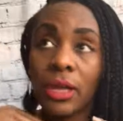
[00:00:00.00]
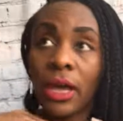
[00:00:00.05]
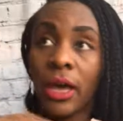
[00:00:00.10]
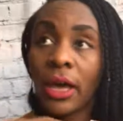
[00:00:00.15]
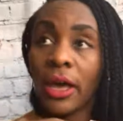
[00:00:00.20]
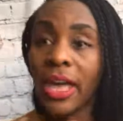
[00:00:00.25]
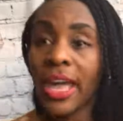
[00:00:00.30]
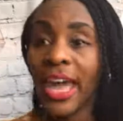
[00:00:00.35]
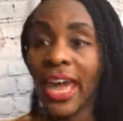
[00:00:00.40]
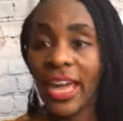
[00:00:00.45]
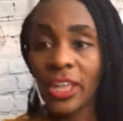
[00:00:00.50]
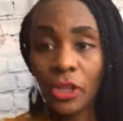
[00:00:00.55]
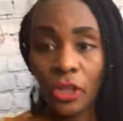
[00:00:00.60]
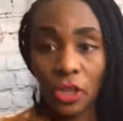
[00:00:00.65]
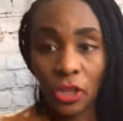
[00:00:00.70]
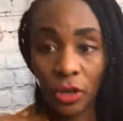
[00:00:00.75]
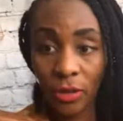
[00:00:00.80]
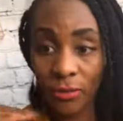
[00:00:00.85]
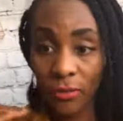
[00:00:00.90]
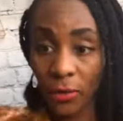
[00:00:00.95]

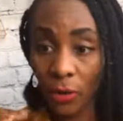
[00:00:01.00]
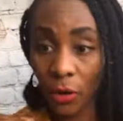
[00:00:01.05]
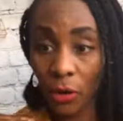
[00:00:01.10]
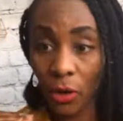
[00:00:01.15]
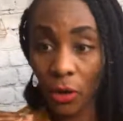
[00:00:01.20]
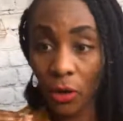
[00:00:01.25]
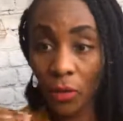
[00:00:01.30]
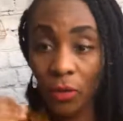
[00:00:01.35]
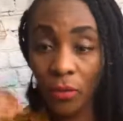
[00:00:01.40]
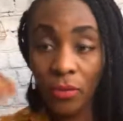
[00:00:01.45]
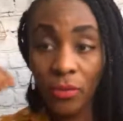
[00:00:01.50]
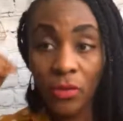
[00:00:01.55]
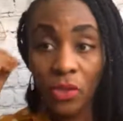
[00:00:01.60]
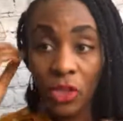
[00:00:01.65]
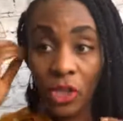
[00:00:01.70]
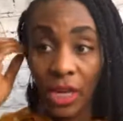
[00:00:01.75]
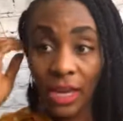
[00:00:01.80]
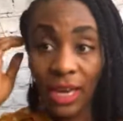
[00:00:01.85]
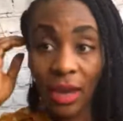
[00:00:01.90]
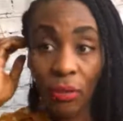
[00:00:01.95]
headshot photo.
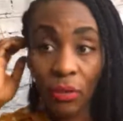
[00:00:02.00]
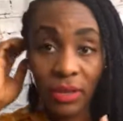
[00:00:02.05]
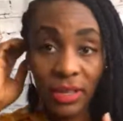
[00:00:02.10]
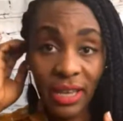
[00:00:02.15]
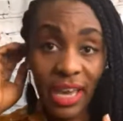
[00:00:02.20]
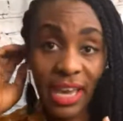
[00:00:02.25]
Check out what